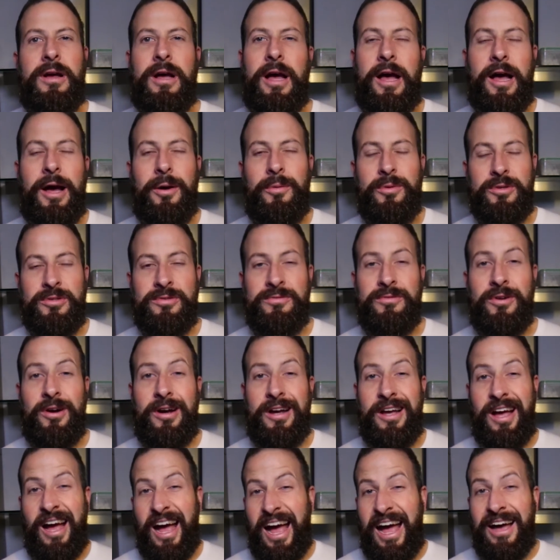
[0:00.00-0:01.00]

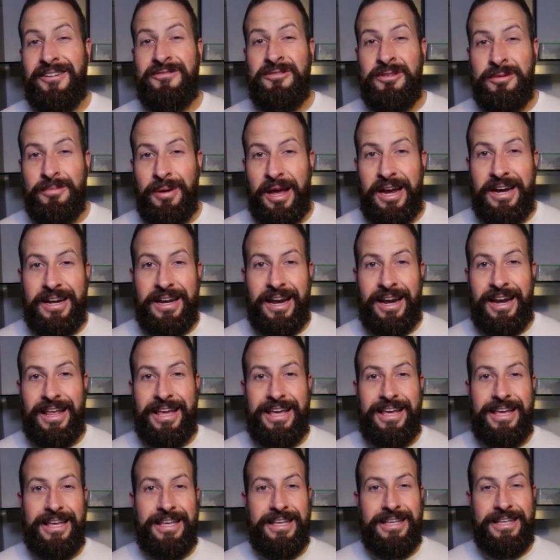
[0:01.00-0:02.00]
I haven't made
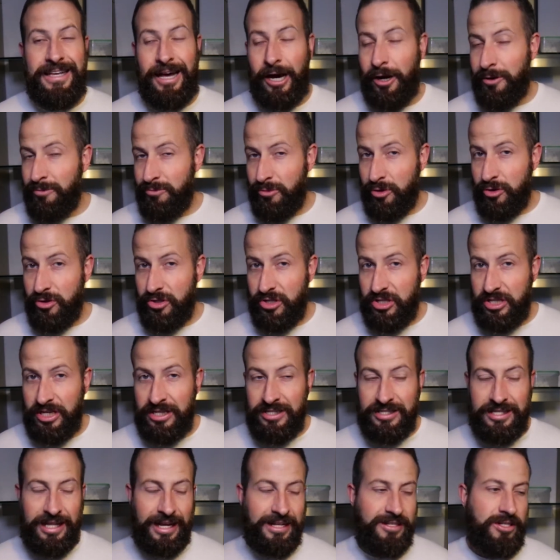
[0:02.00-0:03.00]
any homebrews
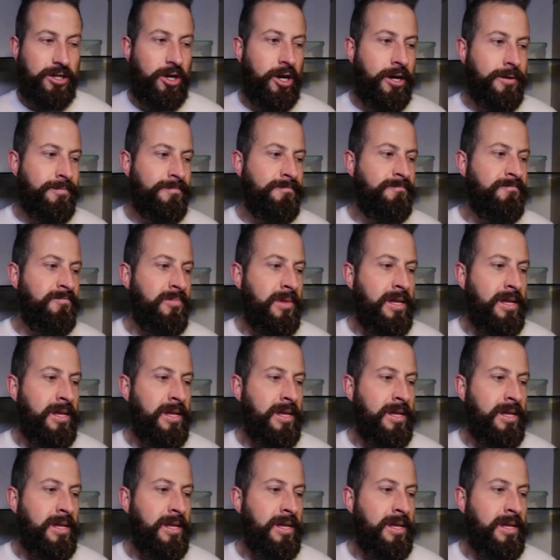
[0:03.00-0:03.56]
since that time,